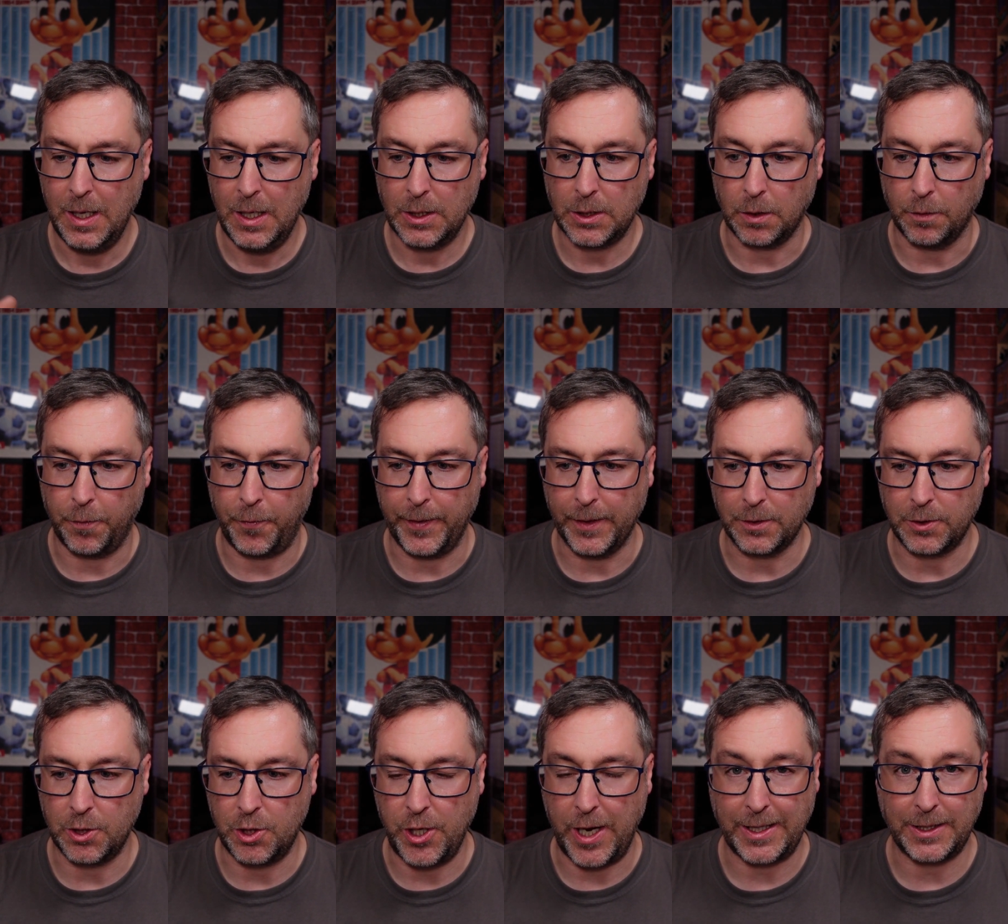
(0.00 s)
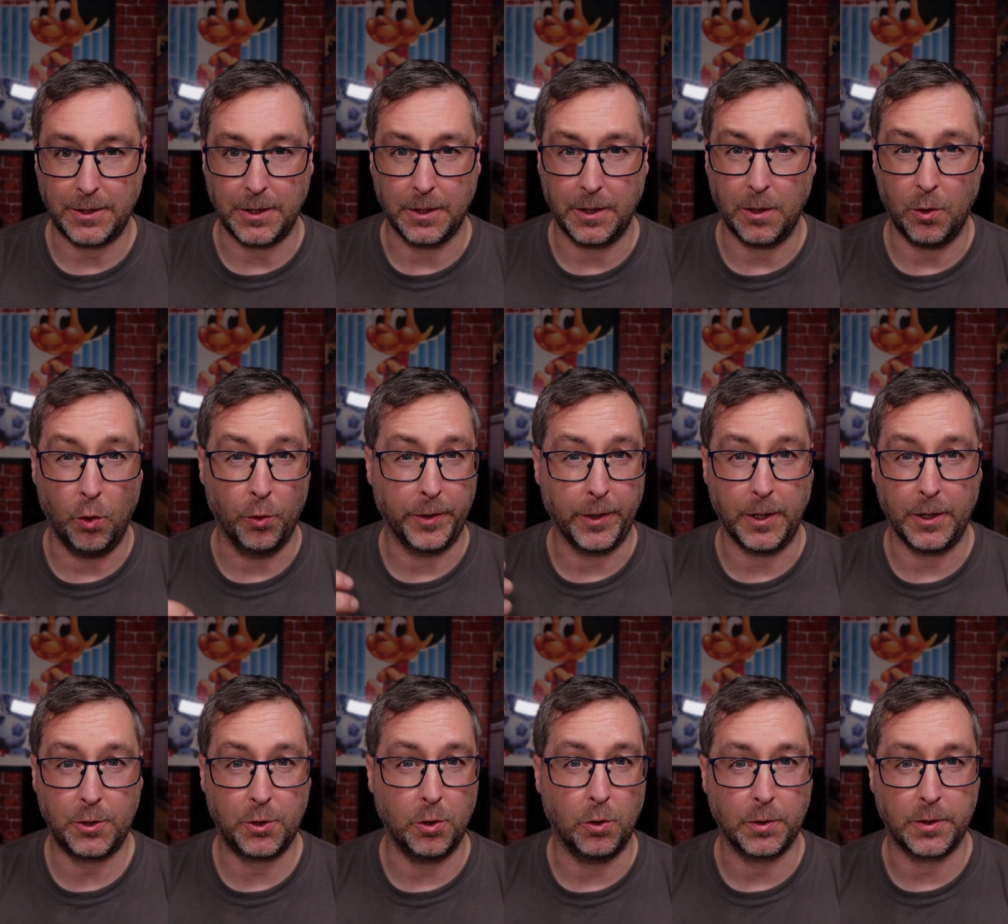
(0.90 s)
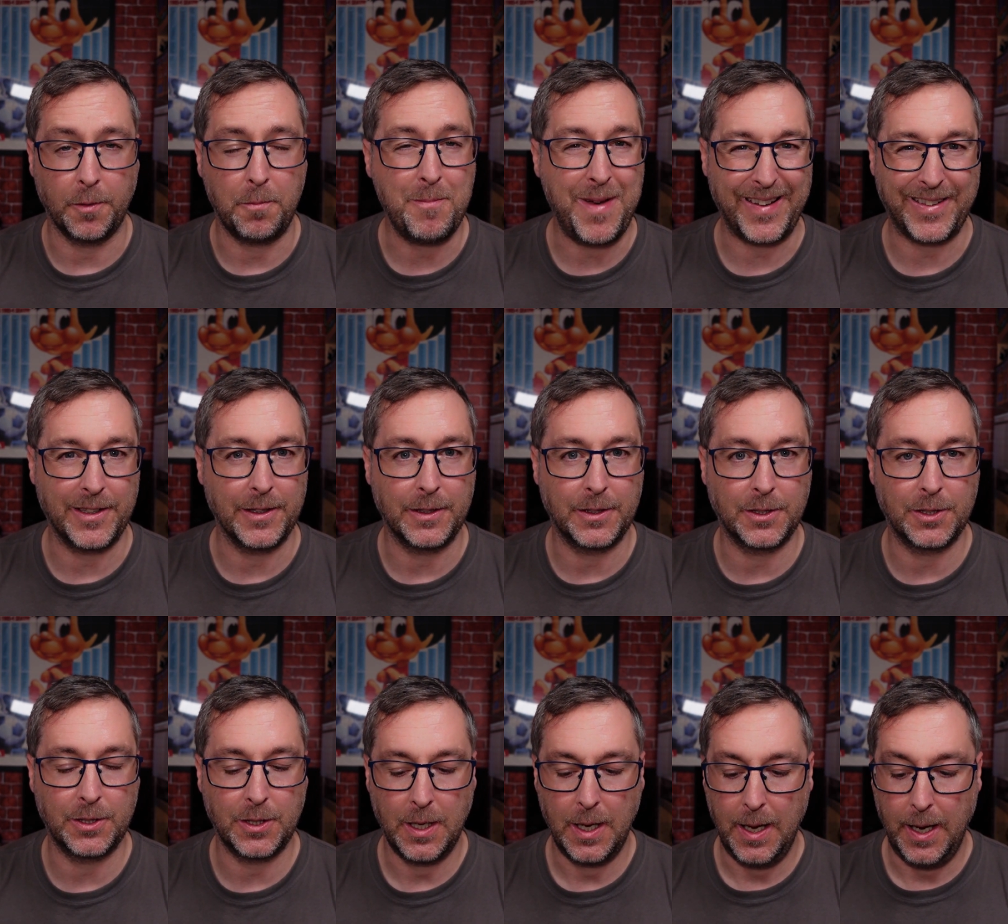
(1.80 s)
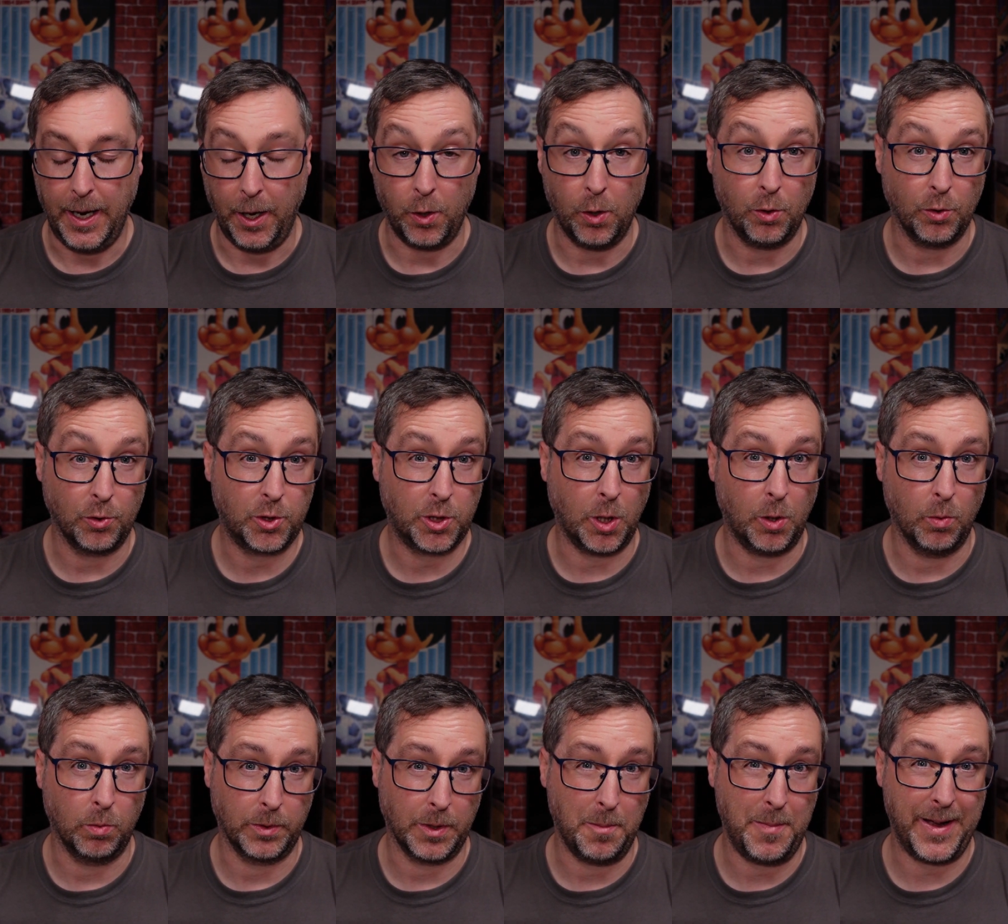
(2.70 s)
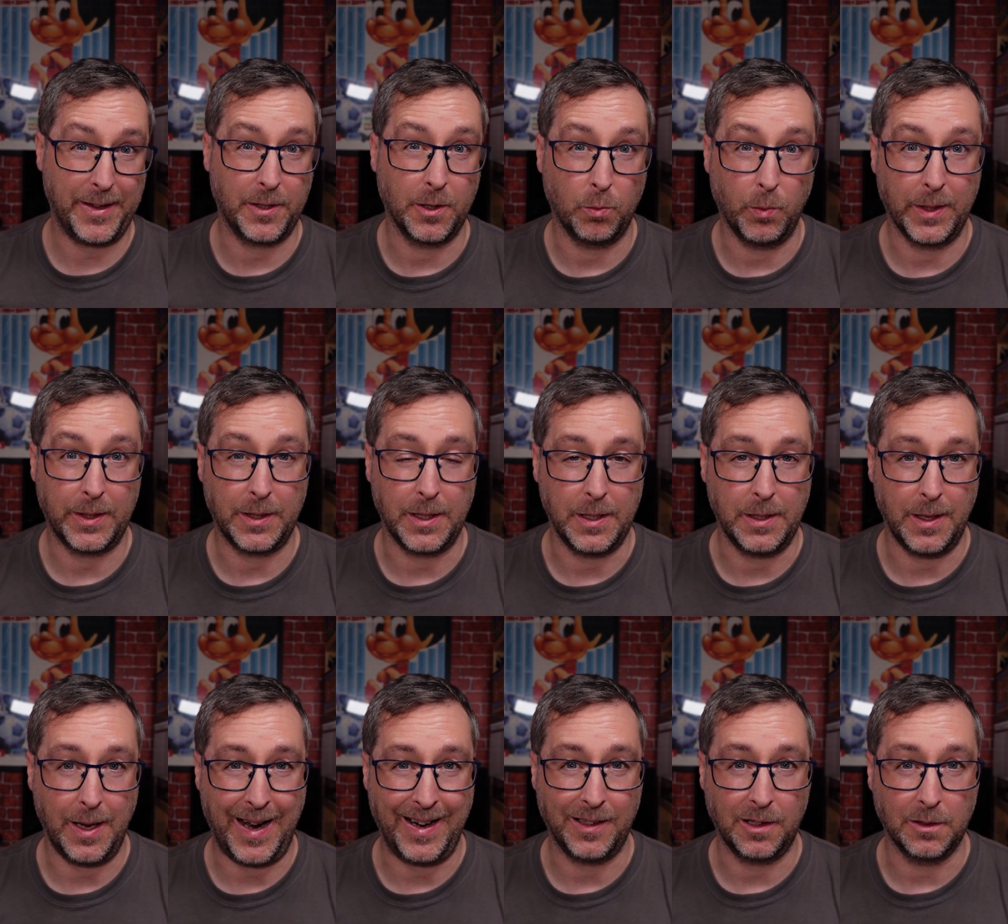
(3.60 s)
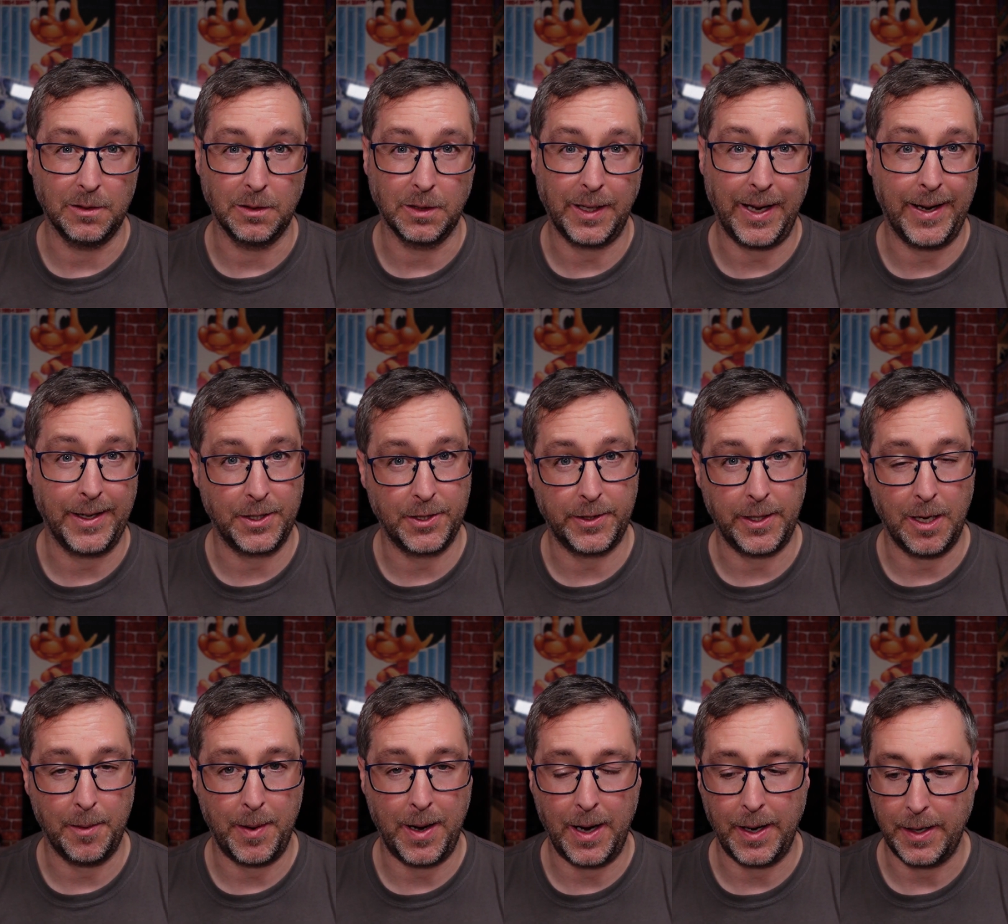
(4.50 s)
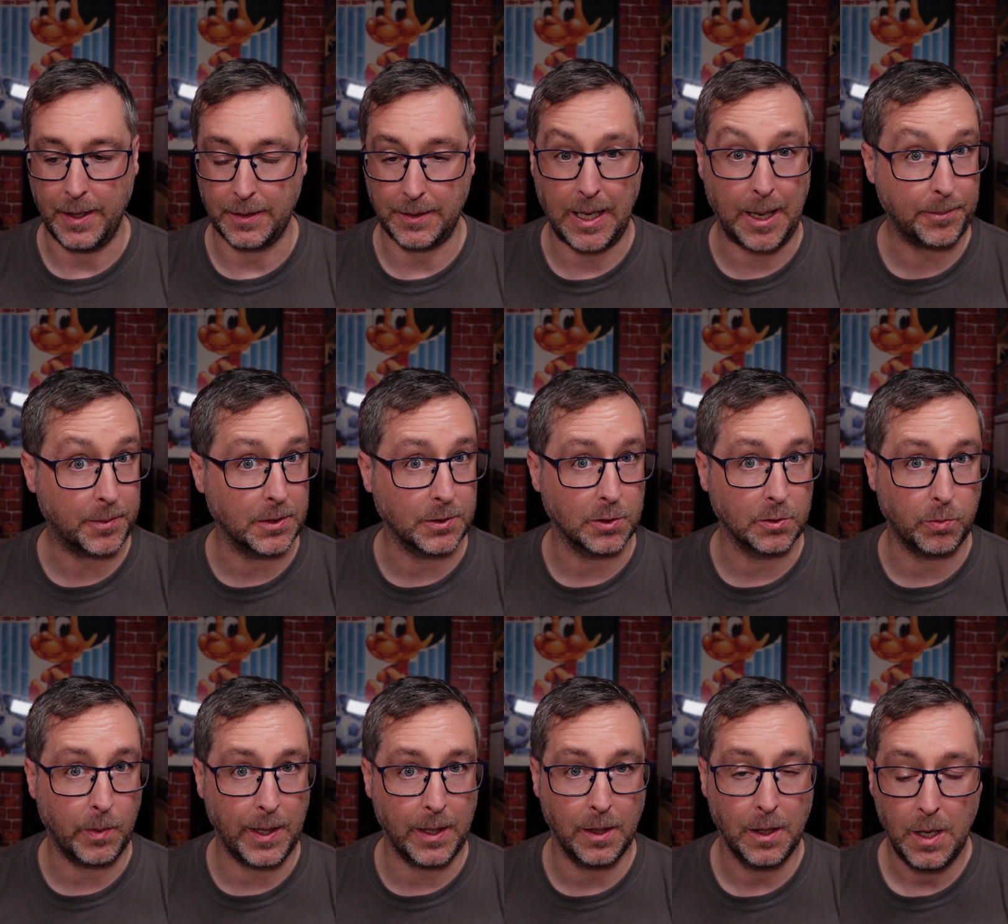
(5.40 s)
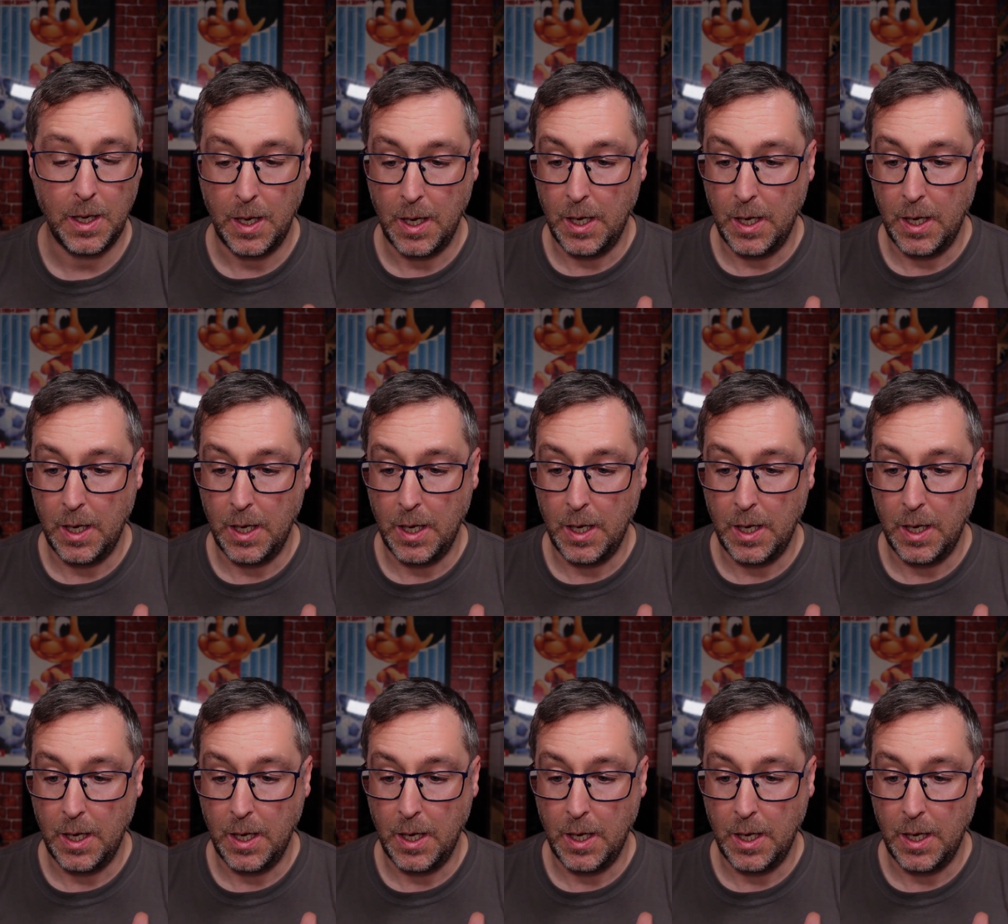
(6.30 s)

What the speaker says: So Phil suggested other sort of methods, and also the method with the angled HDMI adapters as well.